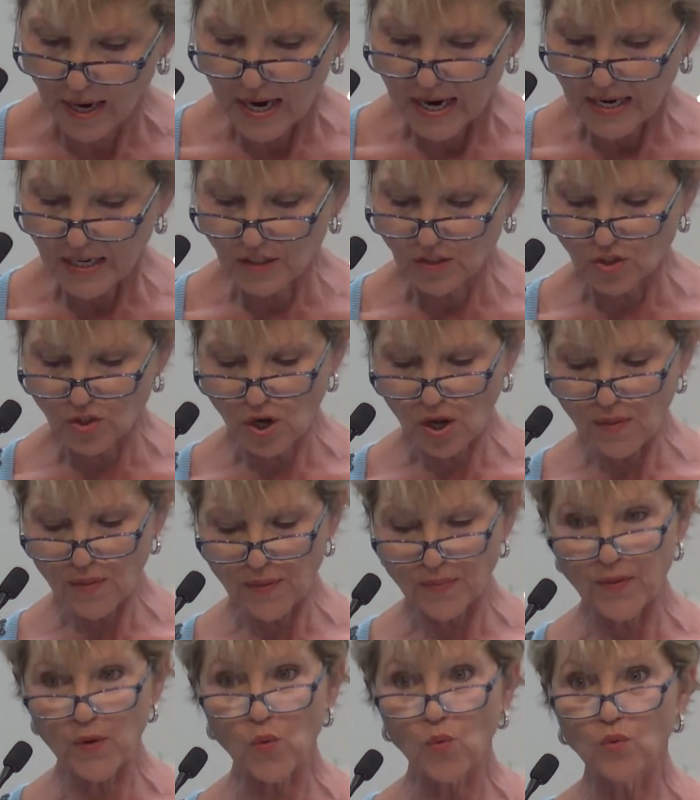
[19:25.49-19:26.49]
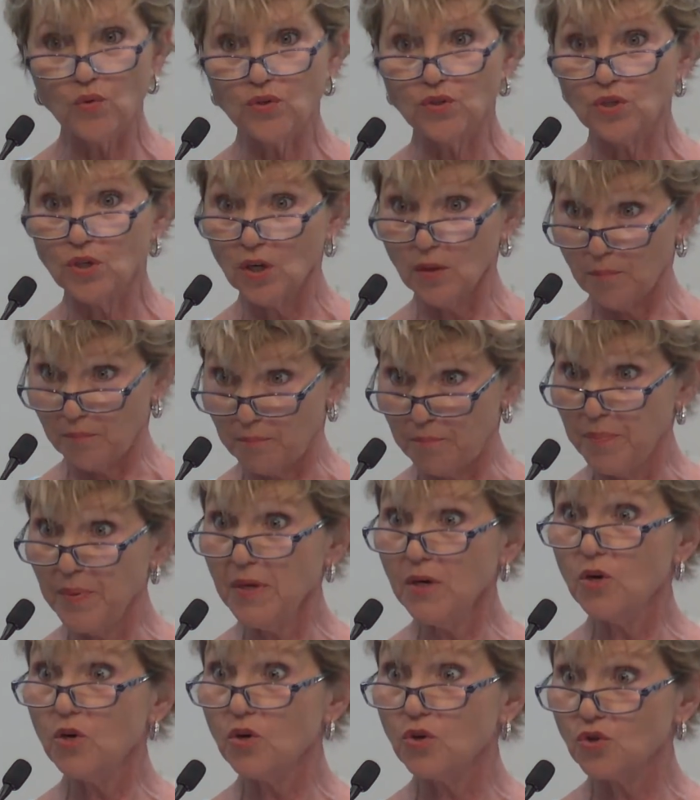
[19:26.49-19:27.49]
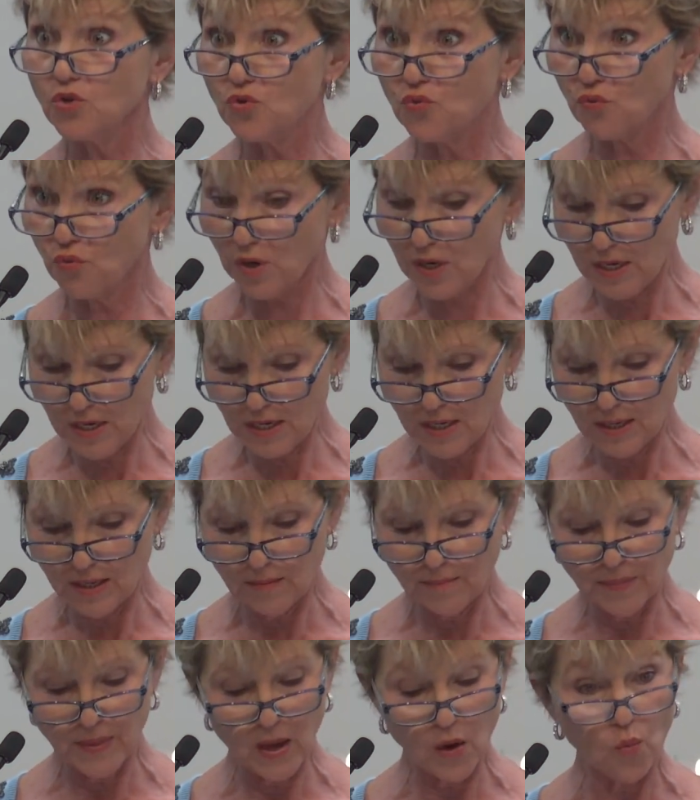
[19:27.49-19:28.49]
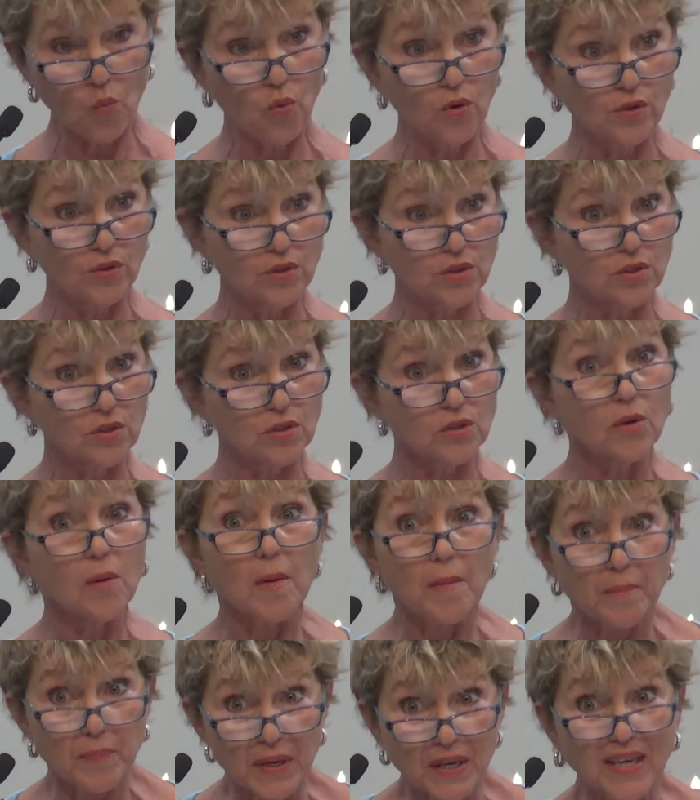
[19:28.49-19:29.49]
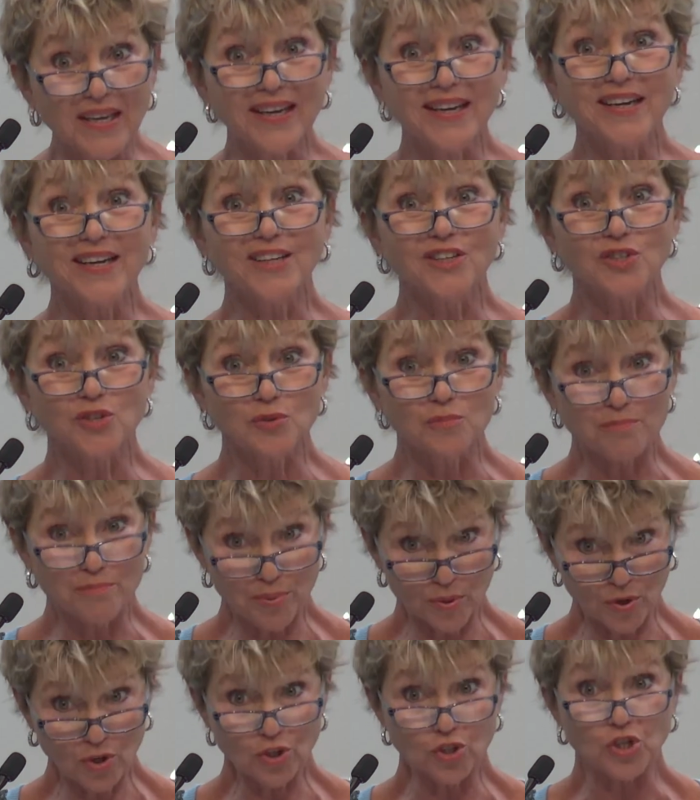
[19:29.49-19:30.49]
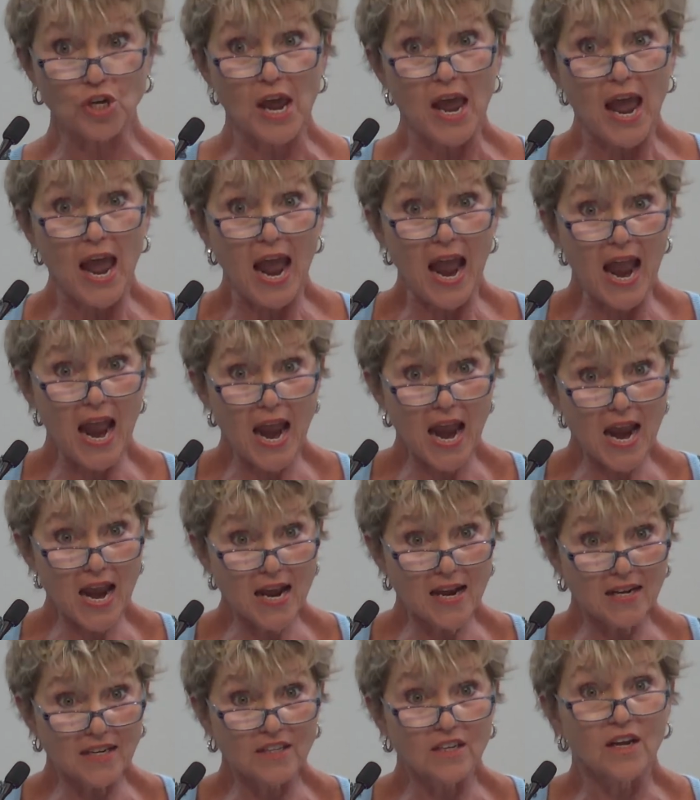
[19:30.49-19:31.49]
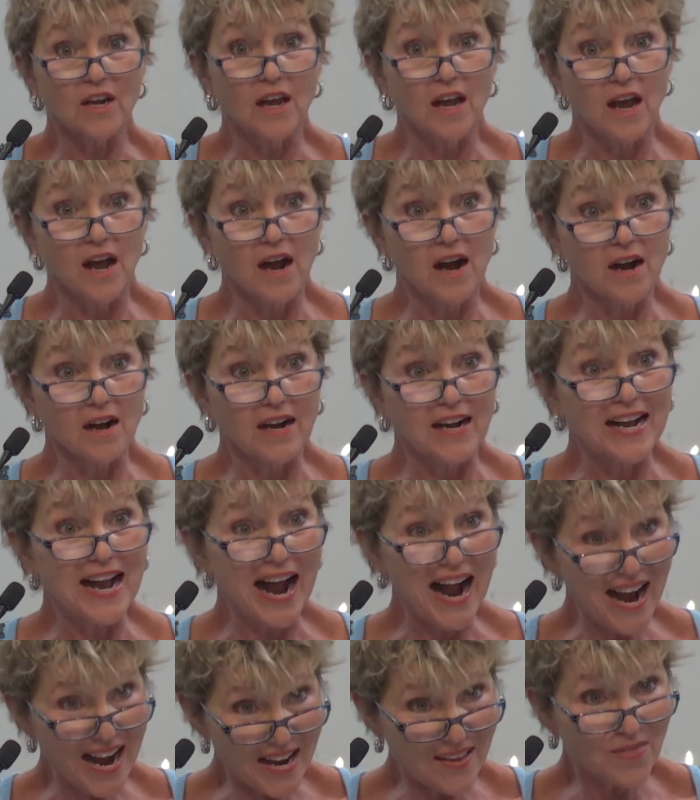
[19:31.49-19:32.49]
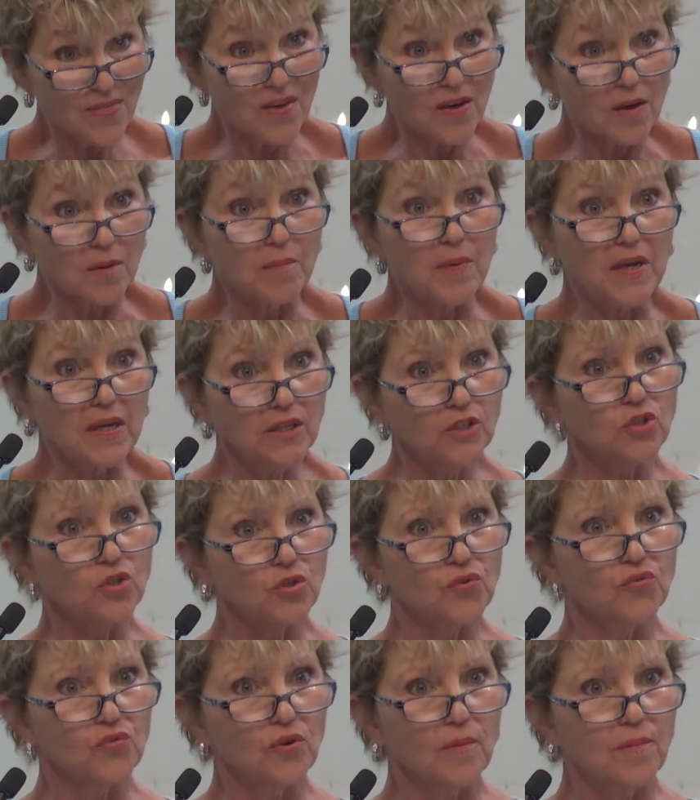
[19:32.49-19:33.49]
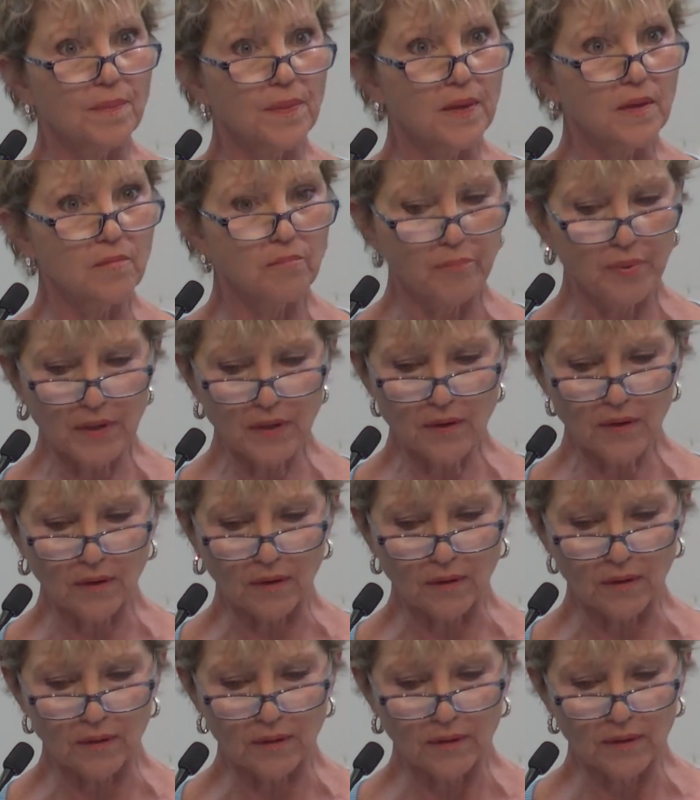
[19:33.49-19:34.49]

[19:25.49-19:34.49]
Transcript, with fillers: He saw that there was a bigger dream that was beginning to push and uh, guide them into something bigger.